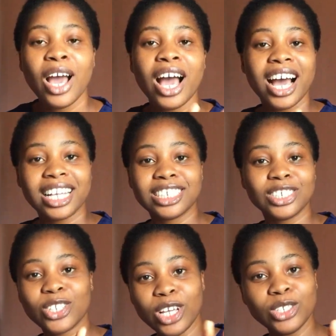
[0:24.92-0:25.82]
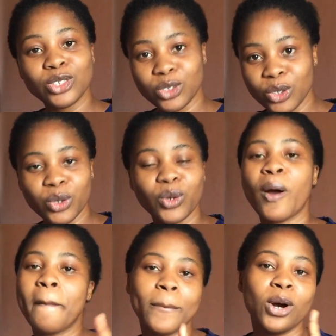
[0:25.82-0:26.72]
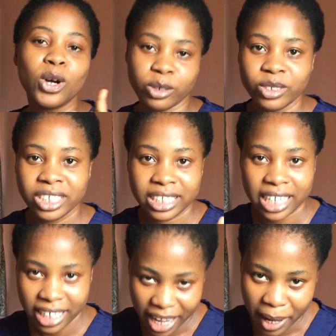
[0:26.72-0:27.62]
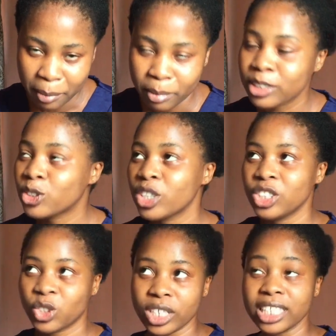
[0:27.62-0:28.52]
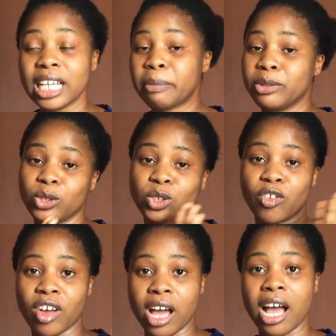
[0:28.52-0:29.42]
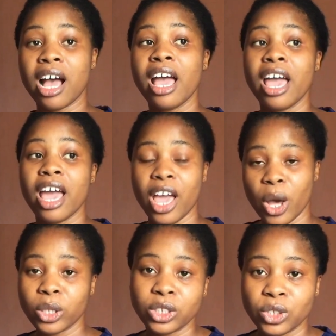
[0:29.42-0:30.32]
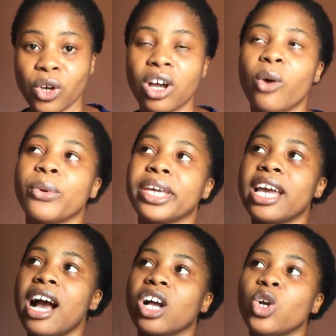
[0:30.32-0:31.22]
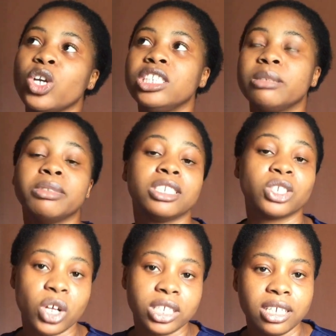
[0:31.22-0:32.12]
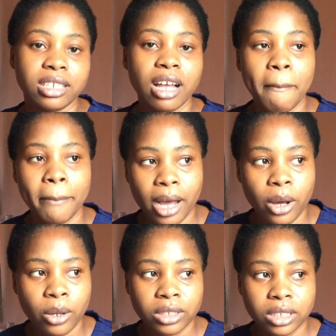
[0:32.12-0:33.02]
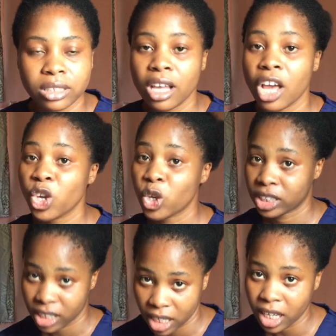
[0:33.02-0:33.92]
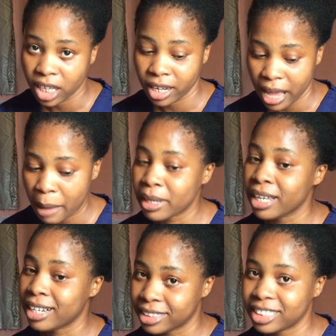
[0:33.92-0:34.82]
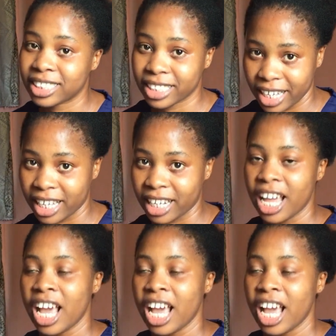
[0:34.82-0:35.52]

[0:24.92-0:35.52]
as it is going to do you more good than harm. So in today's episode of our health talk, we are going to be discussing about your skin. The skin.